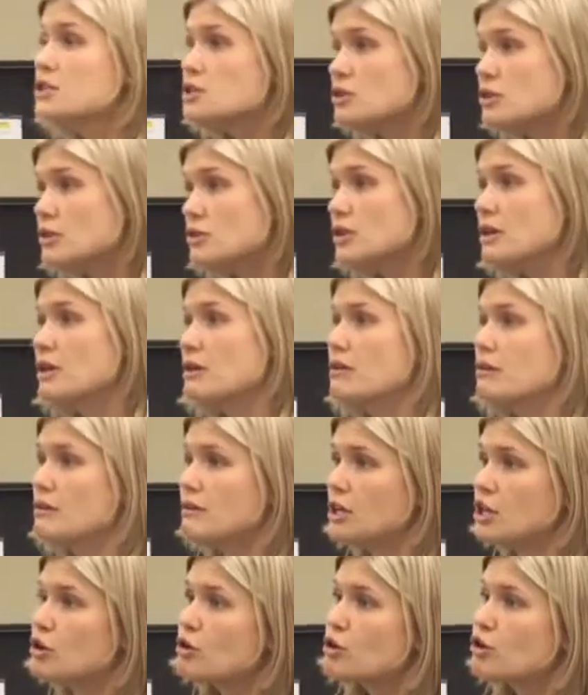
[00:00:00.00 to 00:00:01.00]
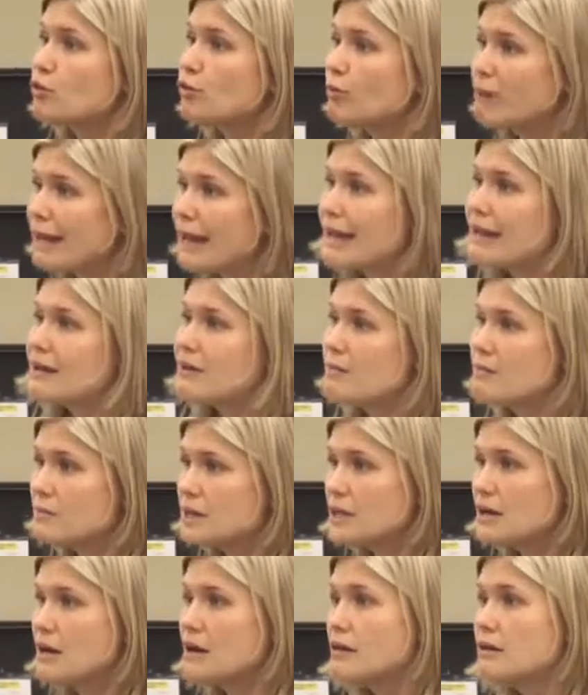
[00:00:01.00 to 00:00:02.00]
So you can, create a
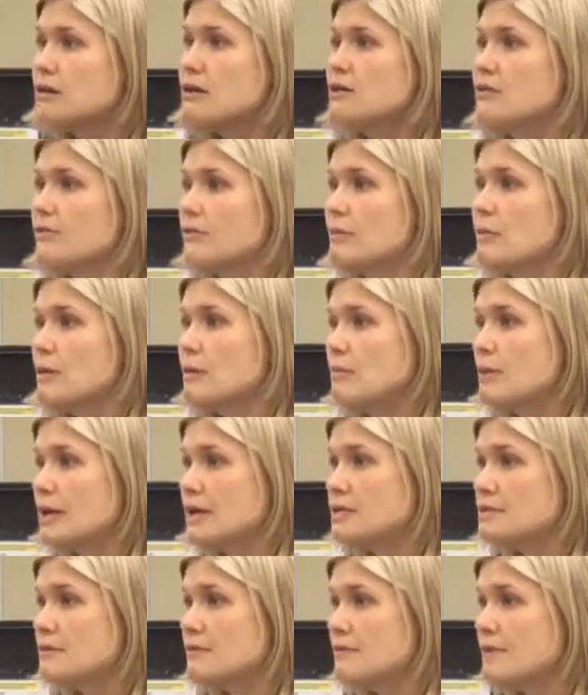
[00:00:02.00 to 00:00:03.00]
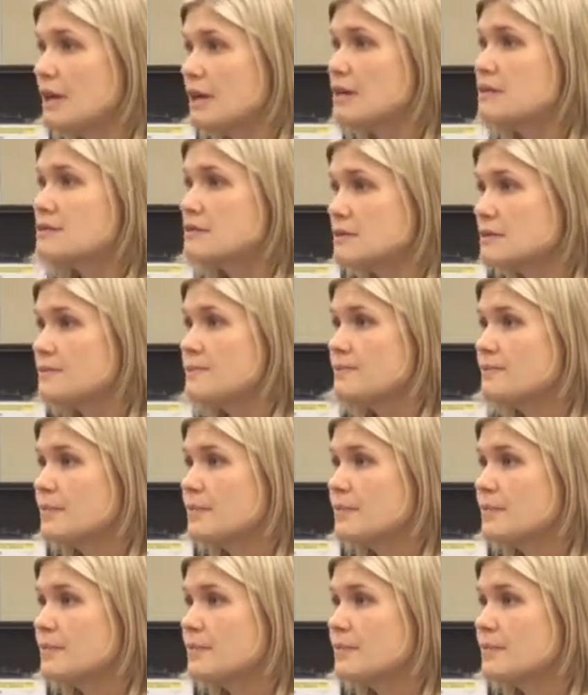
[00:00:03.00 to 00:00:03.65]
meal from the base of this.